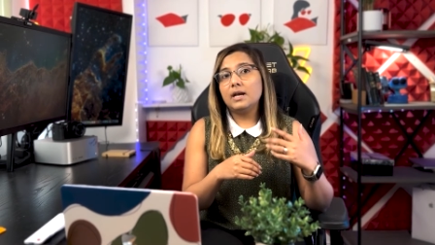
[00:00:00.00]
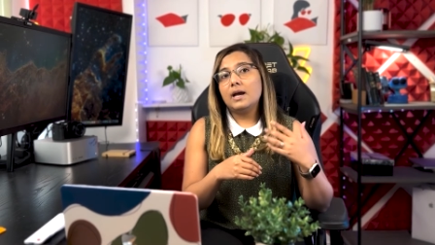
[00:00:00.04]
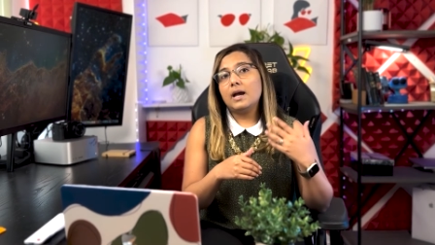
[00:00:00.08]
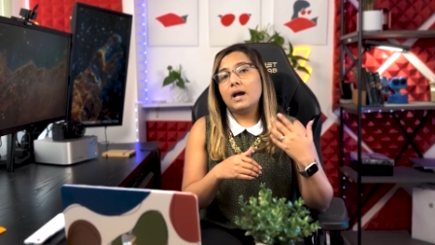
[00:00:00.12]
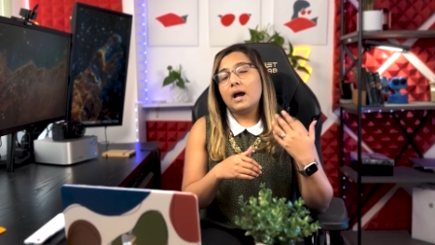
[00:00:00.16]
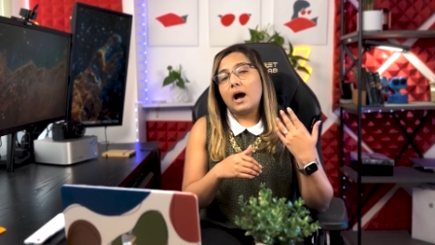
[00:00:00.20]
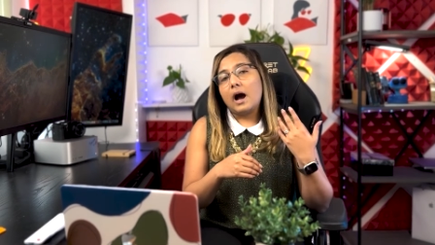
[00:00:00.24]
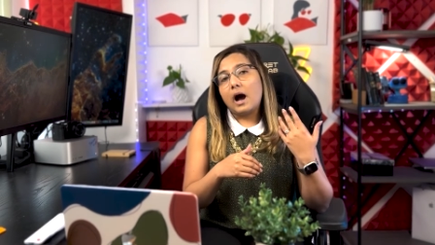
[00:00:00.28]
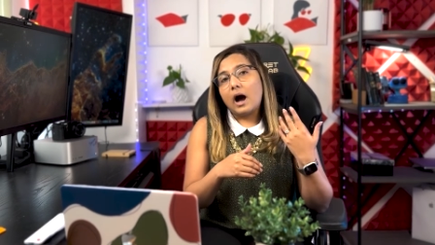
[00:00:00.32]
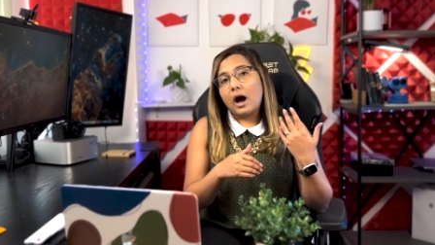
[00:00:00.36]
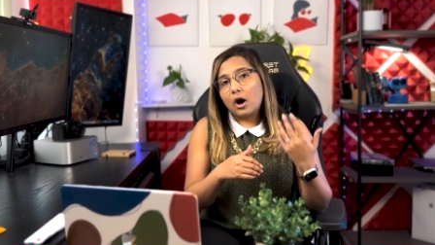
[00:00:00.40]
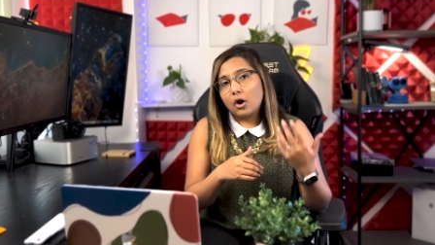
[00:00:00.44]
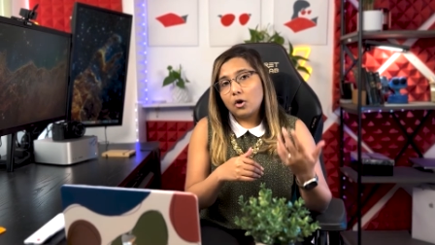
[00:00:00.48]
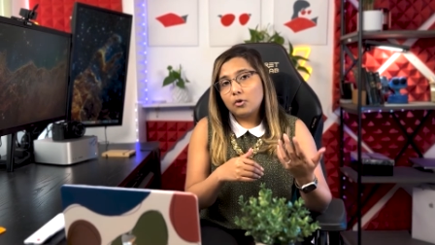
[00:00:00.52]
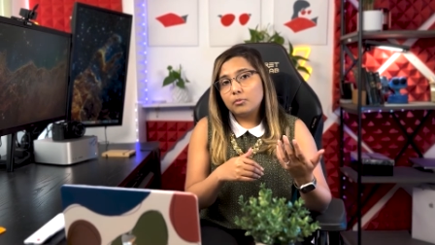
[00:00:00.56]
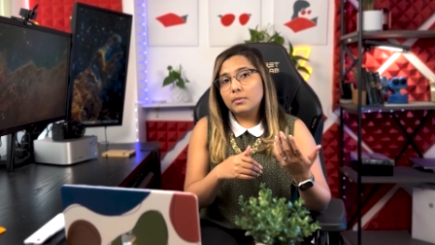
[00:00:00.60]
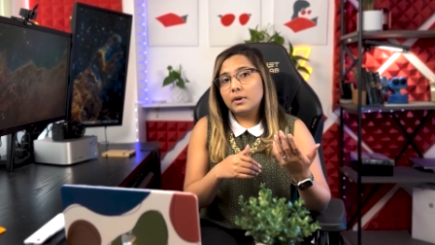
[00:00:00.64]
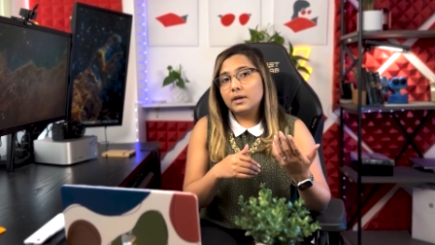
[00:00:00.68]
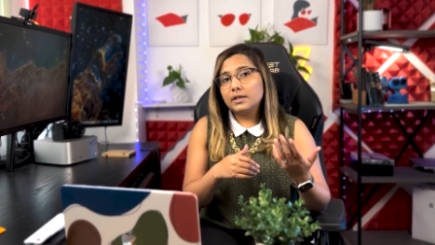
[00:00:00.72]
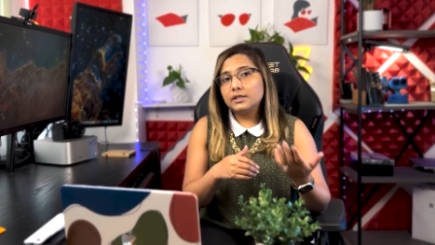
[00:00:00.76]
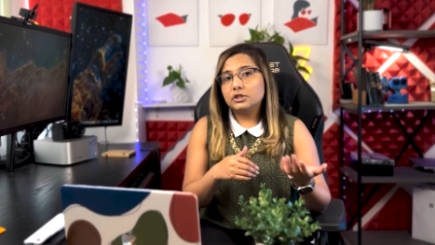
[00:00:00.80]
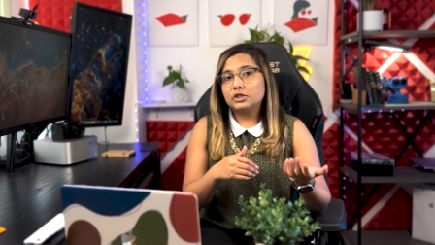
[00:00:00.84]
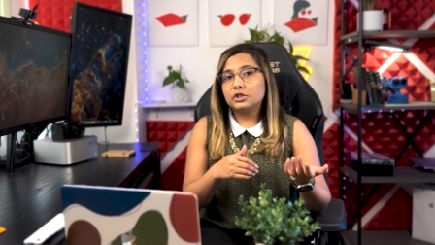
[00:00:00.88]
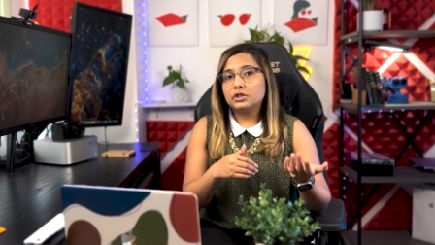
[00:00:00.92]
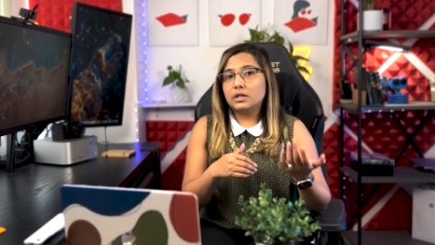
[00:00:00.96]
how
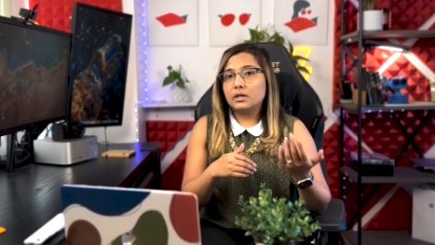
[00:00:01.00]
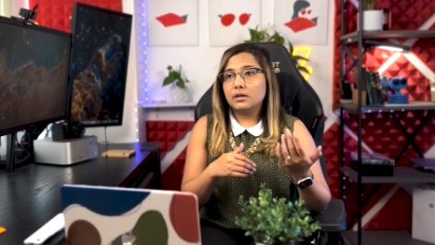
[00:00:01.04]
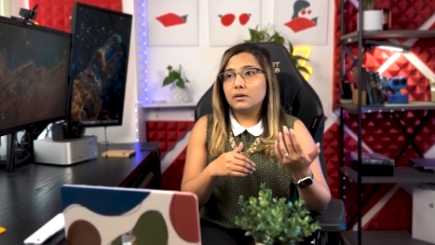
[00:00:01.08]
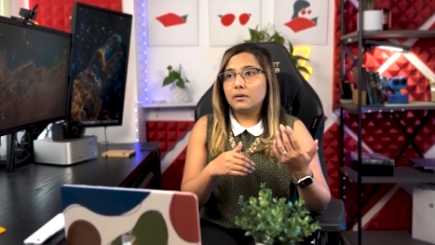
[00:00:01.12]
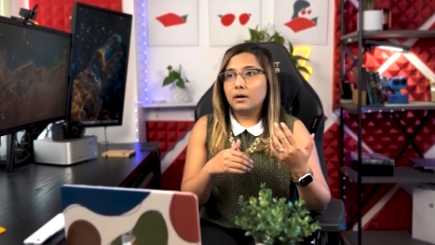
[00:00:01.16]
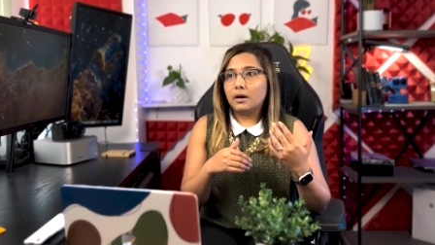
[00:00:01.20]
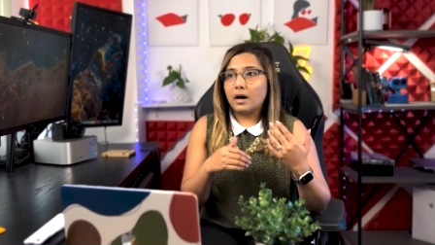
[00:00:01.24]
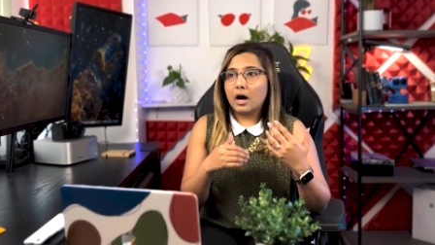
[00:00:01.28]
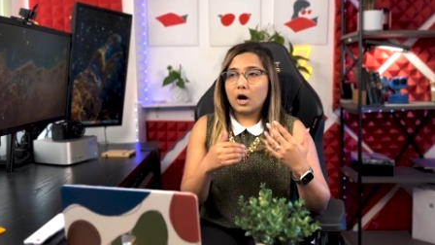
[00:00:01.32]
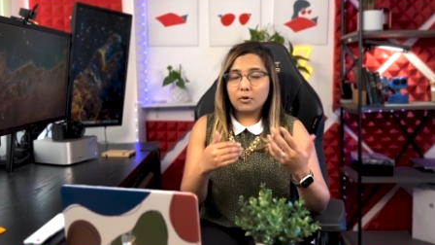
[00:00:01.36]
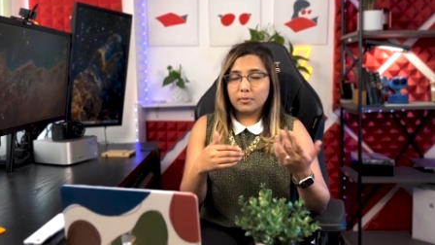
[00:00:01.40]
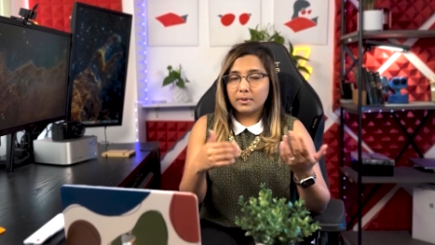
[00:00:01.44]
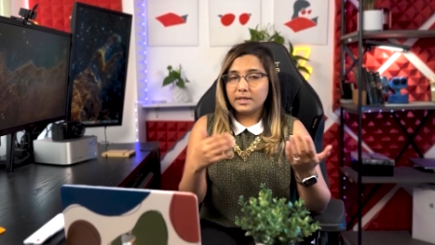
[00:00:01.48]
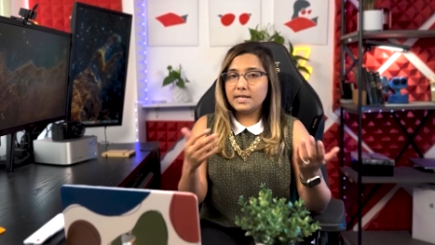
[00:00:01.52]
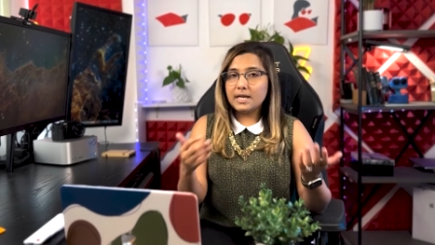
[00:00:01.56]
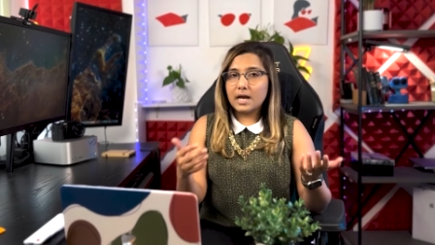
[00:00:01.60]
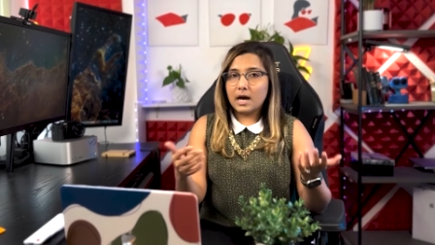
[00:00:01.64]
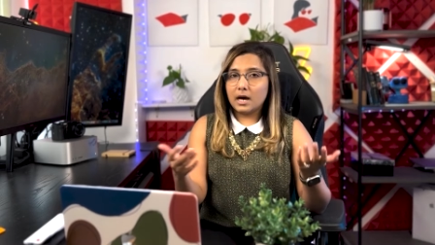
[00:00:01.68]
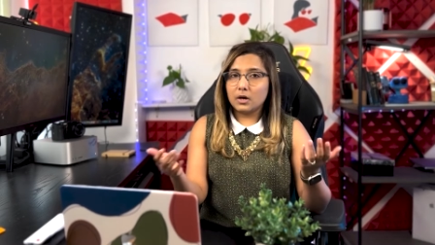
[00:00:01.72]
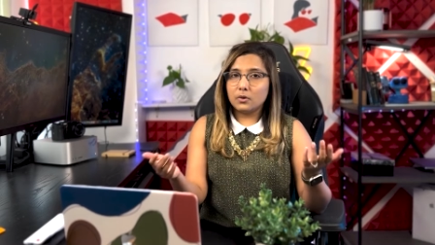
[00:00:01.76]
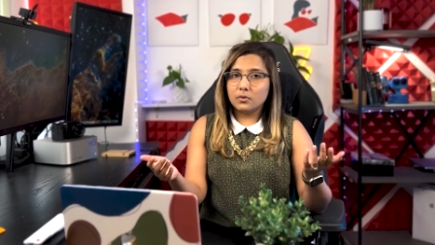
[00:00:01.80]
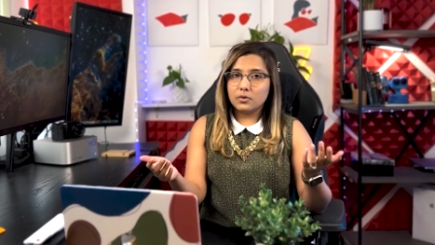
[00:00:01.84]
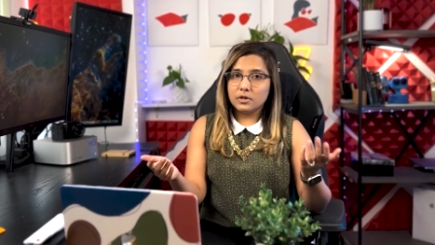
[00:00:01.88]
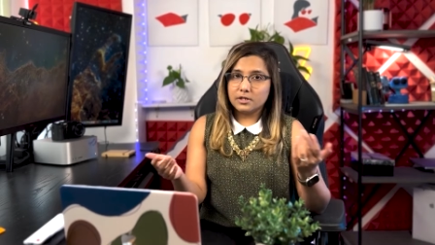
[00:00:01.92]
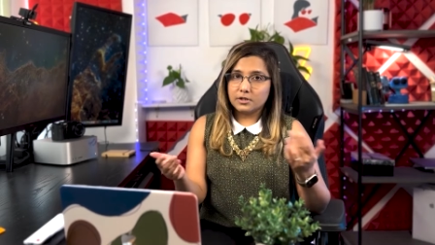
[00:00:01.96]
much, uh, how many
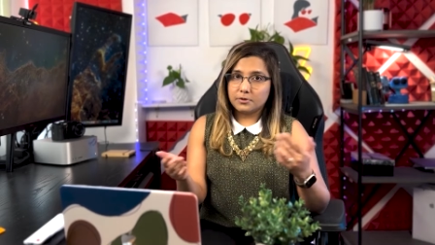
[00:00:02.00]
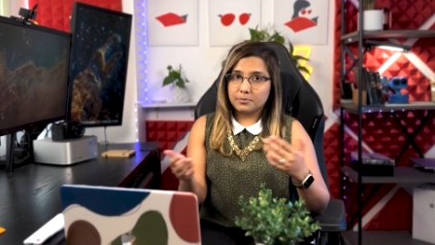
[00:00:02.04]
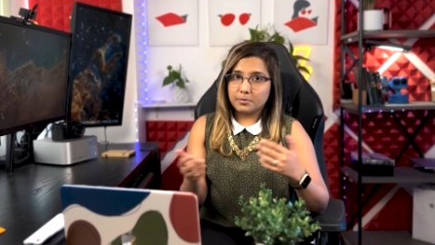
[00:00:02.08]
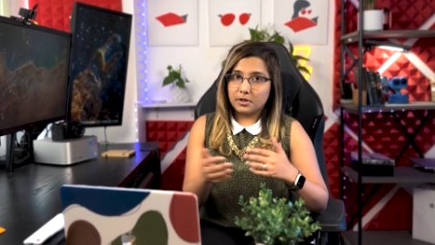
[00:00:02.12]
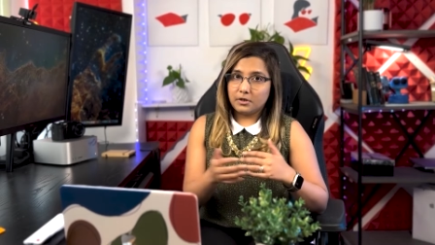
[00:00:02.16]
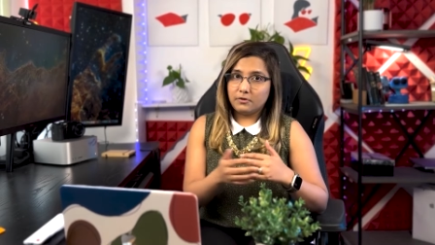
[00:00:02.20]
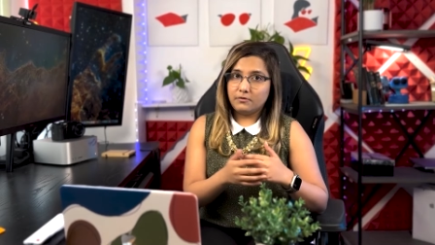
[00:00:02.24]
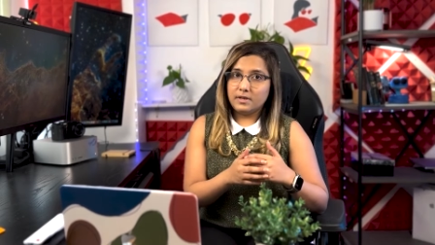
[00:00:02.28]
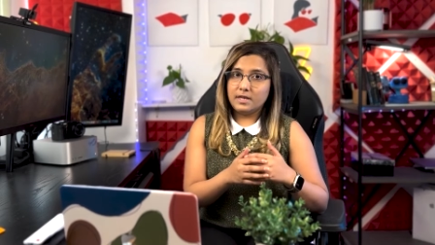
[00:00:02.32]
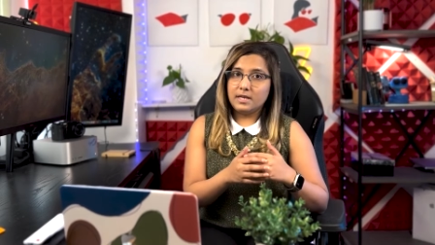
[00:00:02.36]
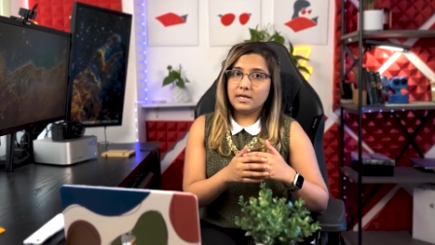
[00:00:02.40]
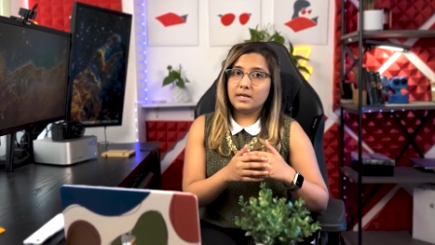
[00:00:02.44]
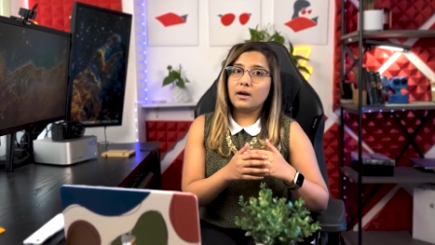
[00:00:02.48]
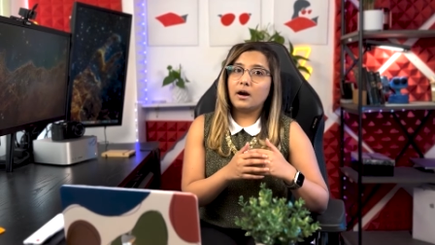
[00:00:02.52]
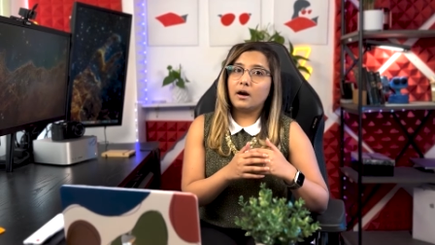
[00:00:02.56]
hours per week